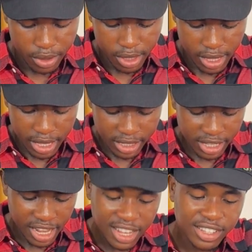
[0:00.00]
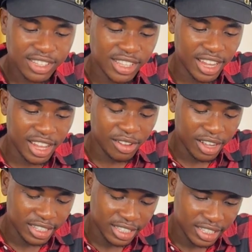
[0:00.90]
let's take a look
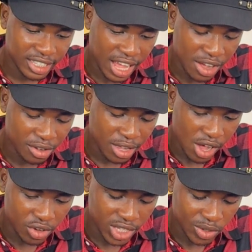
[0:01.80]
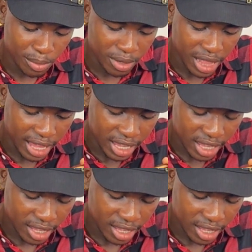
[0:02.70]
at it, how it will be like.